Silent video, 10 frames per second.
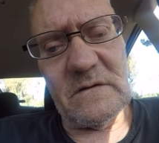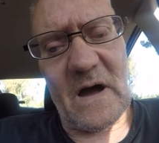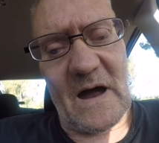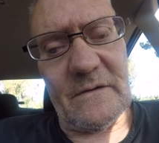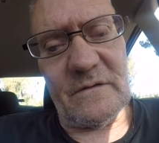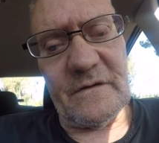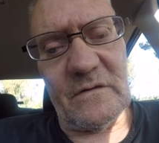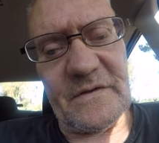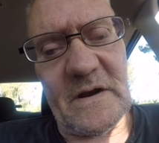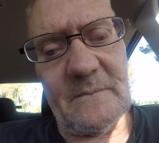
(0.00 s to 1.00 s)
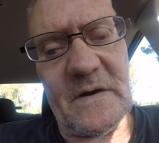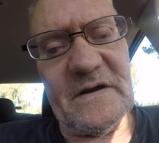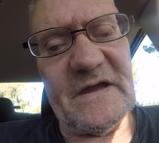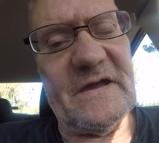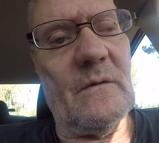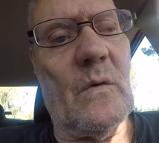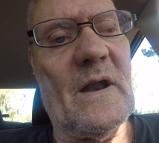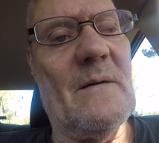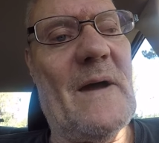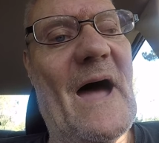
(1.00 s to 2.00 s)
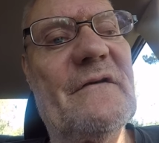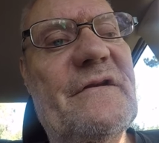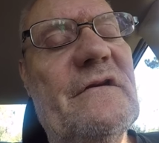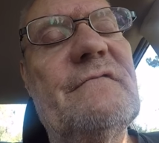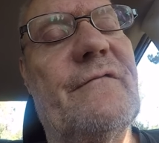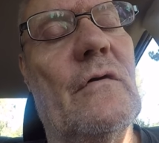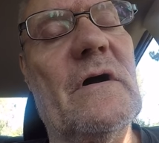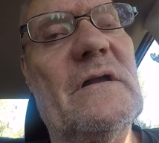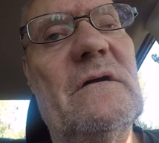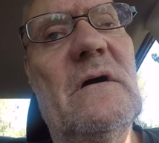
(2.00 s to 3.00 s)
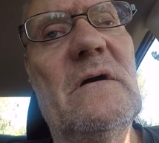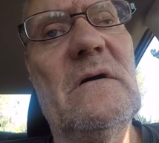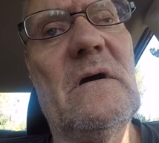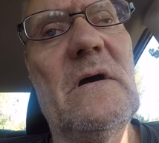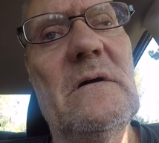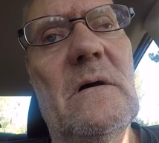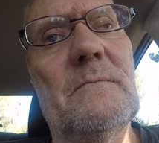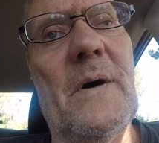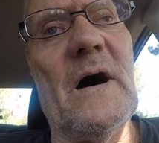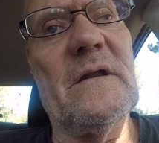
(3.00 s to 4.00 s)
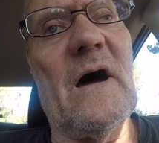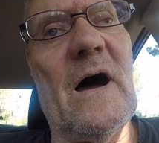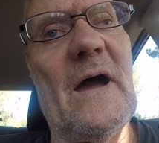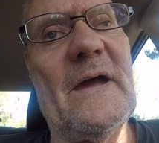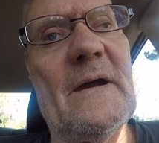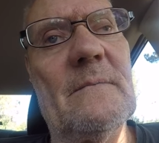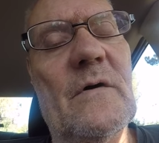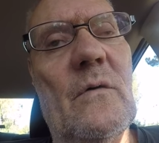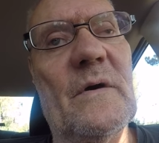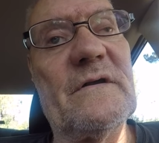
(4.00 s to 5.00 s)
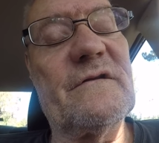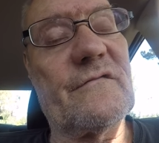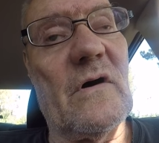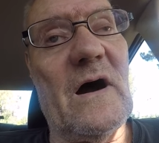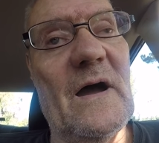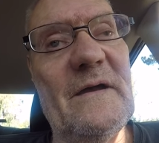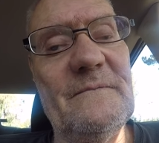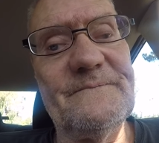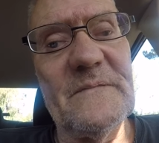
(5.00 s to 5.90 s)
I don't know that I'm going to get what I'm asking for it, but I am going to try.